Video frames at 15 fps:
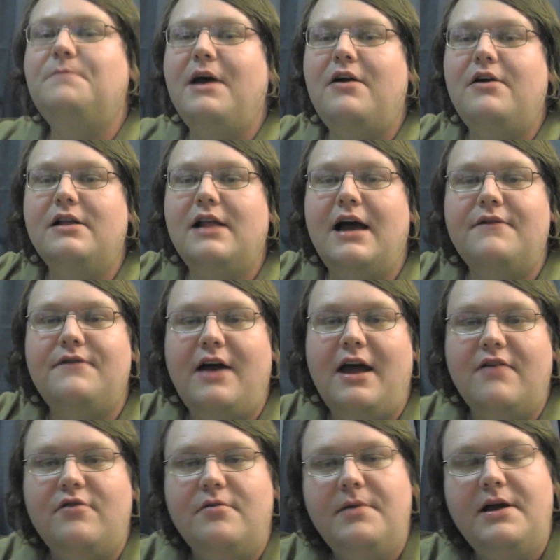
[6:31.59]
of battery life I
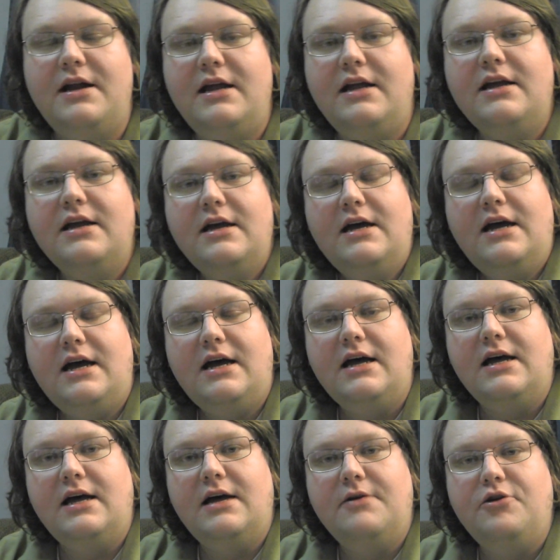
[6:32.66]
have remaining,
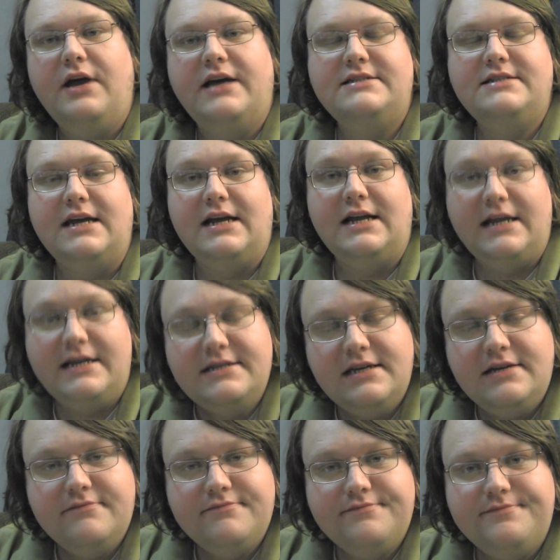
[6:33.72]
uh, you guys take it
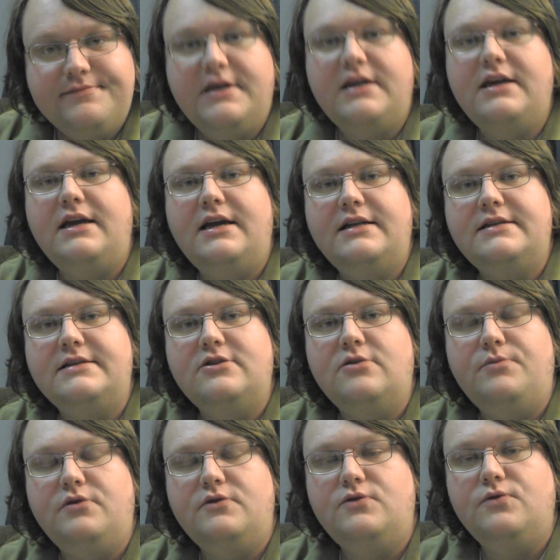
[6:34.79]
easy, and I
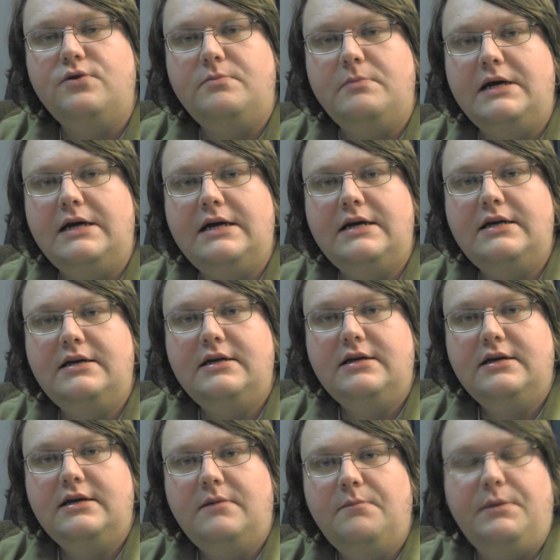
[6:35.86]
hope you enjoyed my
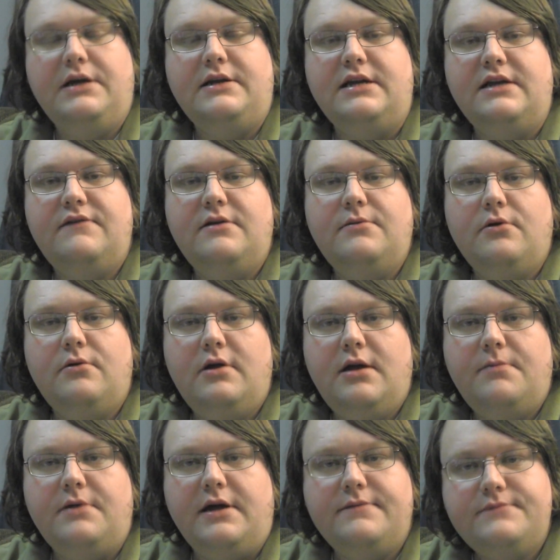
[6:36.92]
big DVD Blu-ray
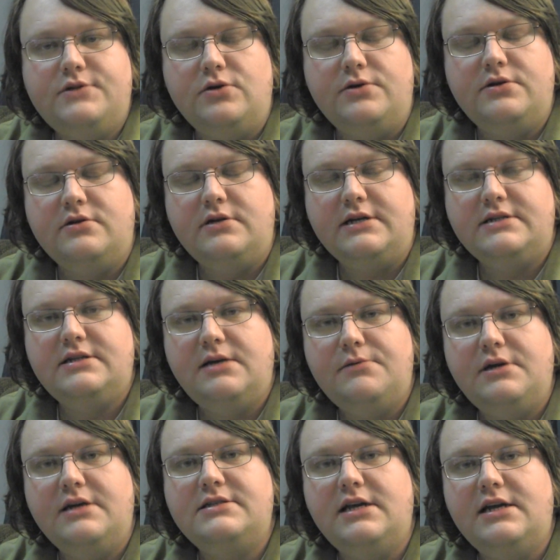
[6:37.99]
update. So until next time,
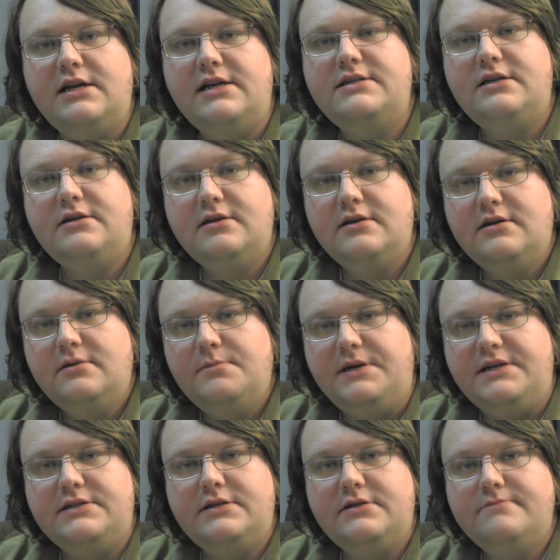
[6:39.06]
you guys take it easy.
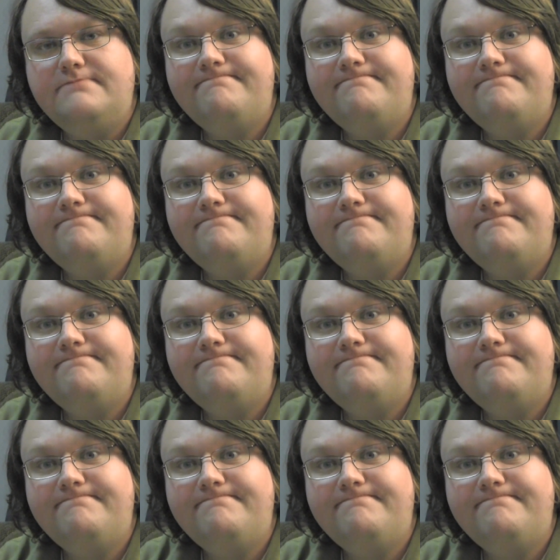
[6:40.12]
Peace.